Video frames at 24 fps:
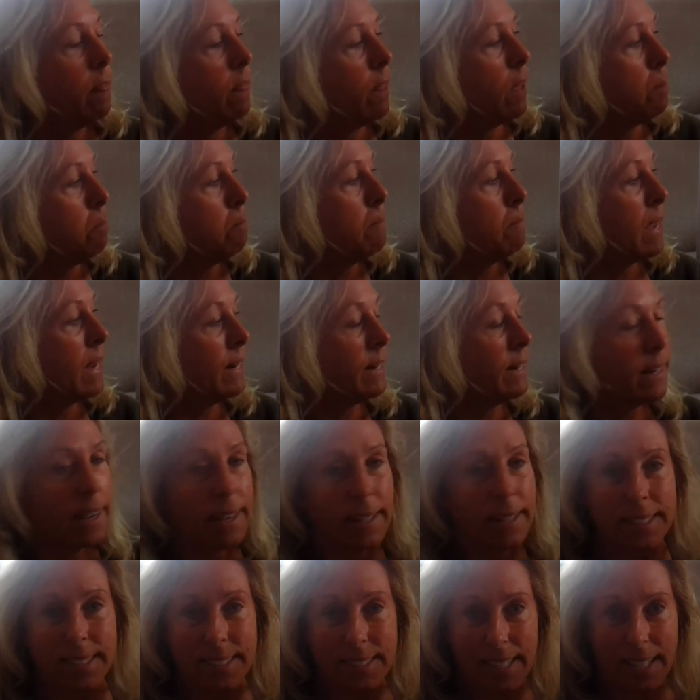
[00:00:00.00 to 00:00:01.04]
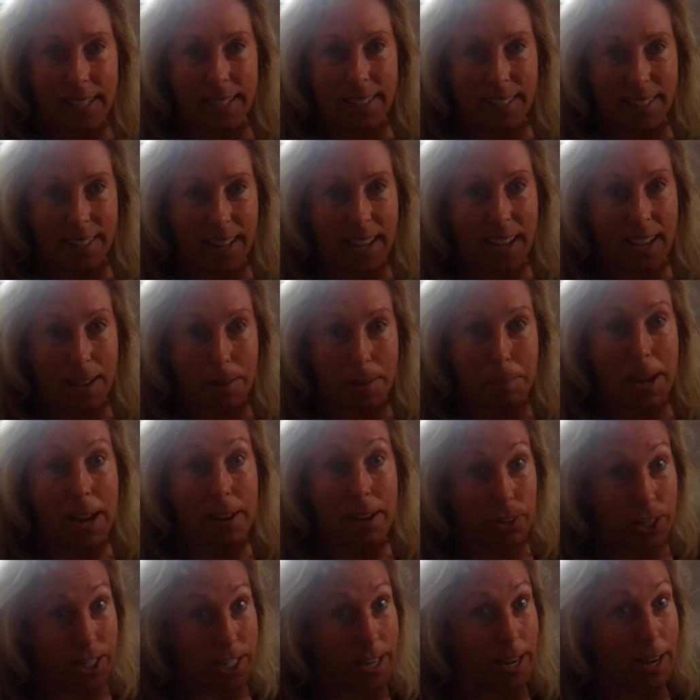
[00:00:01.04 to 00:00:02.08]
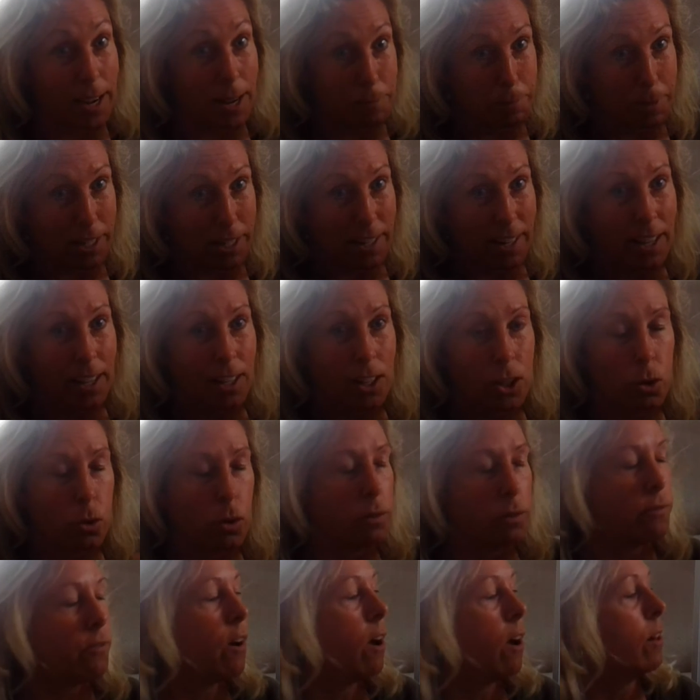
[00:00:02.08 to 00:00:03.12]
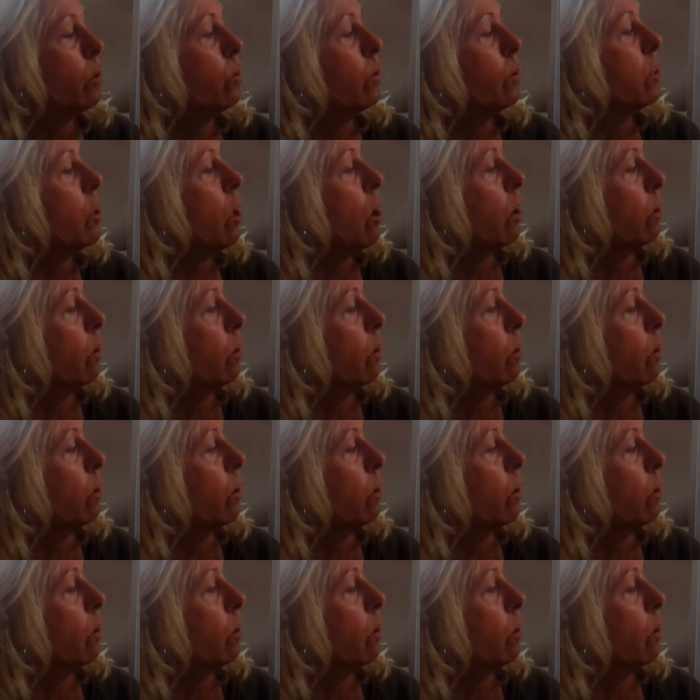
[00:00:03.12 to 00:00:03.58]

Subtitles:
they may not say the name every time, but you can follow